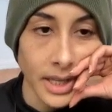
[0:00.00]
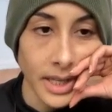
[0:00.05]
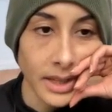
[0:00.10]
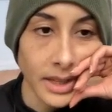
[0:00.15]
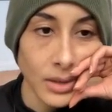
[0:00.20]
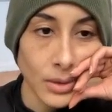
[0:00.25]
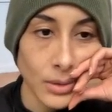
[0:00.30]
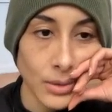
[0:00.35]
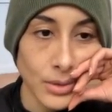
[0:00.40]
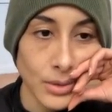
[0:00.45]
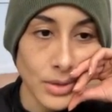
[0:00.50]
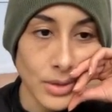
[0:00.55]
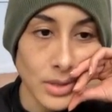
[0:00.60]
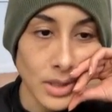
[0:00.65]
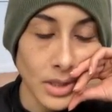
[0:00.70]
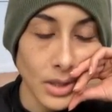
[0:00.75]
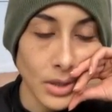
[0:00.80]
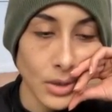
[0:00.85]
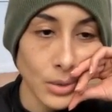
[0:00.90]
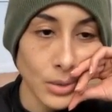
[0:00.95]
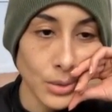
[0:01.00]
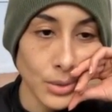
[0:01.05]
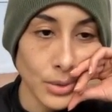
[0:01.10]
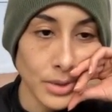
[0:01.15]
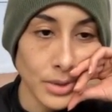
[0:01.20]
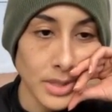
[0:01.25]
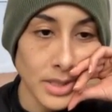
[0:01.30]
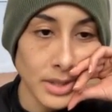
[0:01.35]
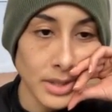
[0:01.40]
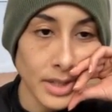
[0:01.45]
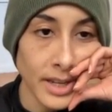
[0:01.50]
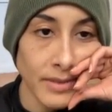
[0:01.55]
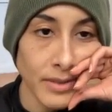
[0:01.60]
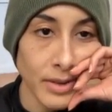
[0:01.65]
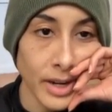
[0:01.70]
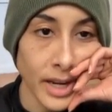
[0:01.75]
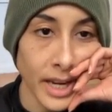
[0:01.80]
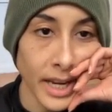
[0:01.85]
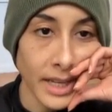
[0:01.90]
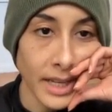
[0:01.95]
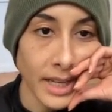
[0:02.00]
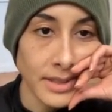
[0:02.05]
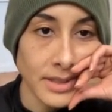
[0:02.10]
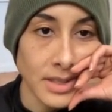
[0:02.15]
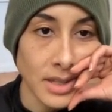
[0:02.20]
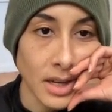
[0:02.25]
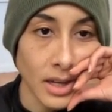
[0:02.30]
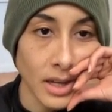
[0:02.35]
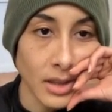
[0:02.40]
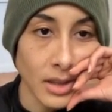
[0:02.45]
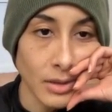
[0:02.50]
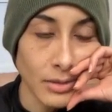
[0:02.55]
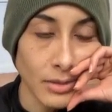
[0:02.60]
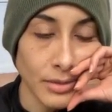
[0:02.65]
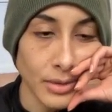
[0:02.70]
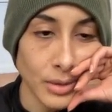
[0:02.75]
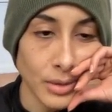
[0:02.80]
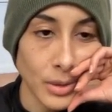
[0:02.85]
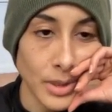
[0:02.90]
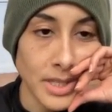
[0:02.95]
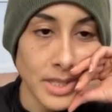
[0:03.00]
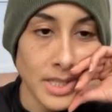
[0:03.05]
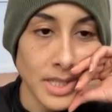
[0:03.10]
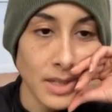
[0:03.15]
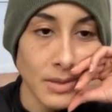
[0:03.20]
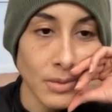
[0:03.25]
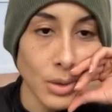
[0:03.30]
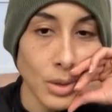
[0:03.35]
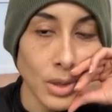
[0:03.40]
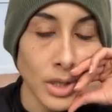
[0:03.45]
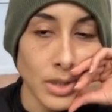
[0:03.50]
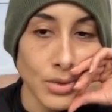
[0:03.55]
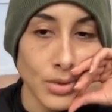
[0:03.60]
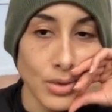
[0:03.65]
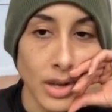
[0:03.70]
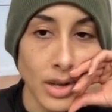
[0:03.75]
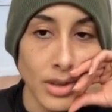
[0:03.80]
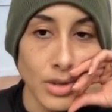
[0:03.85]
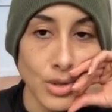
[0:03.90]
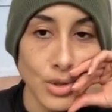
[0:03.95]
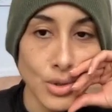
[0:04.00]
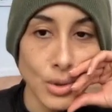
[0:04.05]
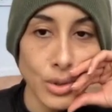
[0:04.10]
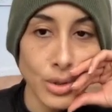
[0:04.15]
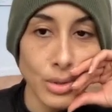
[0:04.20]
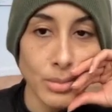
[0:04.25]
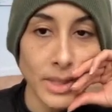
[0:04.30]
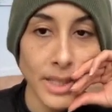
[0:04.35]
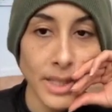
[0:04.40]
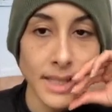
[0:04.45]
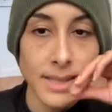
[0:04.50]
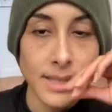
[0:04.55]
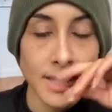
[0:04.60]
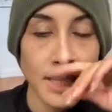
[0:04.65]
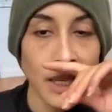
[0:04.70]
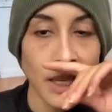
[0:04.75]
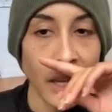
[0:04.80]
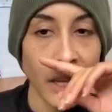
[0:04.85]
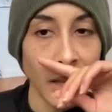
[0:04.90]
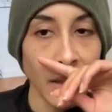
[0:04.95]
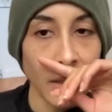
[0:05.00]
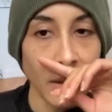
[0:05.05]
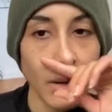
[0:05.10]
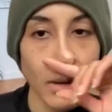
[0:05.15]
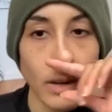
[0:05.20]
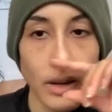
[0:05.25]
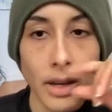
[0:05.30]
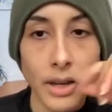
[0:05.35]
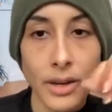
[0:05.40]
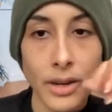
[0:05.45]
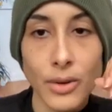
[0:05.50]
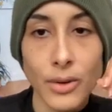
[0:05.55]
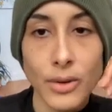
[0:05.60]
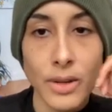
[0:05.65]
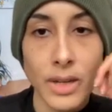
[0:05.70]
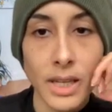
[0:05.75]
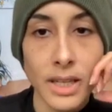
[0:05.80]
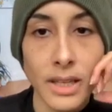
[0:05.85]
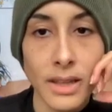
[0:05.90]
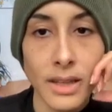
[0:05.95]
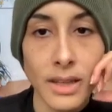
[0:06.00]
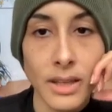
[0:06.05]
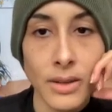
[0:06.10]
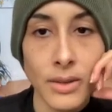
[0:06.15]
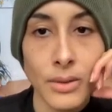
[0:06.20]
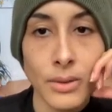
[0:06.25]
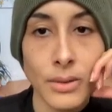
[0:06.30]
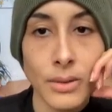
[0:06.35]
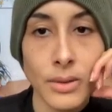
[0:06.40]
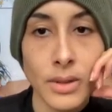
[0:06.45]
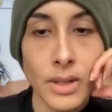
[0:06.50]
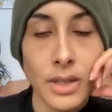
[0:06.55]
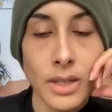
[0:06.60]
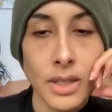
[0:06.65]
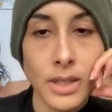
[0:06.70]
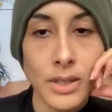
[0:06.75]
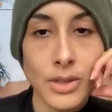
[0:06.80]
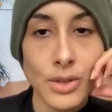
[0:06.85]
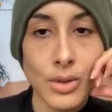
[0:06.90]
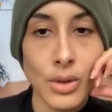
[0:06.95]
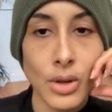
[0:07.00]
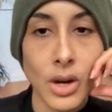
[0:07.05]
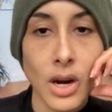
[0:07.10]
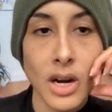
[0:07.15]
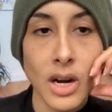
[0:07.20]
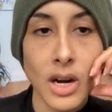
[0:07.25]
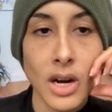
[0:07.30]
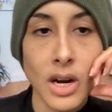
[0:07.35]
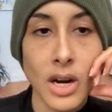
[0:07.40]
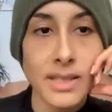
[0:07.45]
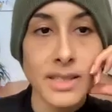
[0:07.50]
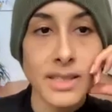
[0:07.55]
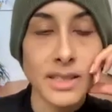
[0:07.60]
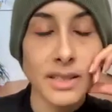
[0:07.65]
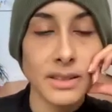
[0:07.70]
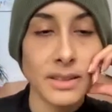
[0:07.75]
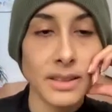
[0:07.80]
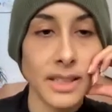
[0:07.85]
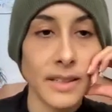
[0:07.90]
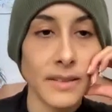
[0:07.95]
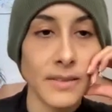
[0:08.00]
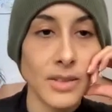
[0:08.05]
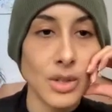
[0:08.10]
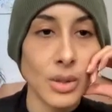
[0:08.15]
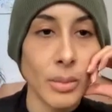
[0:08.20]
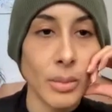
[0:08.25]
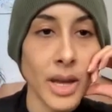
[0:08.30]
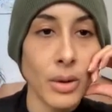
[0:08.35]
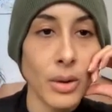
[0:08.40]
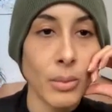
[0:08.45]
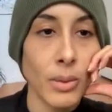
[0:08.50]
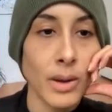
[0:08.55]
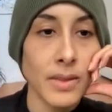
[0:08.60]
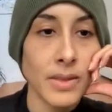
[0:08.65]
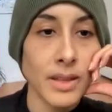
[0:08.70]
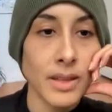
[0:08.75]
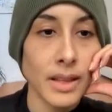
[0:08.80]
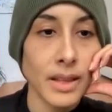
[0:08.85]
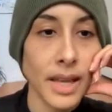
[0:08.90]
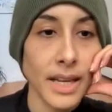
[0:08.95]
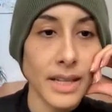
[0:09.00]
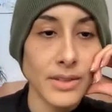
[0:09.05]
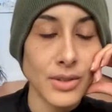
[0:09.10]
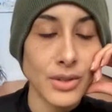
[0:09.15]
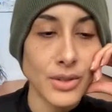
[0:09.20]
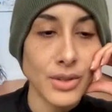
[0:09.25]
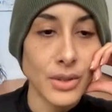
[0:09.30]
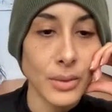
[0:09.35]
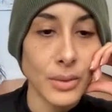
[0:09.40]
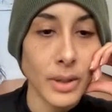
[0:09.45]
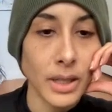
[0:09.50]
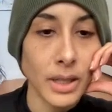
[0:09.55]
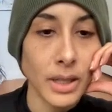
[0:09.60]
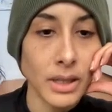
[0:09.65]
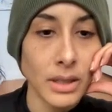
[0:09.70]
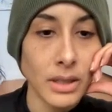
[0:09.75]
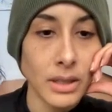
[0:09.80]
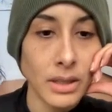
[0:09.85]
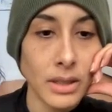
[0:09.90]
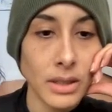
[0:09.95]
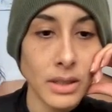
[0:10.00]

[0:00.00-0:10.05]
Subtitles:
And those who still have their hands on the floor, see if you can draw the shoulder blades together underneath you so the heart still lifts no matter what the legs are doing.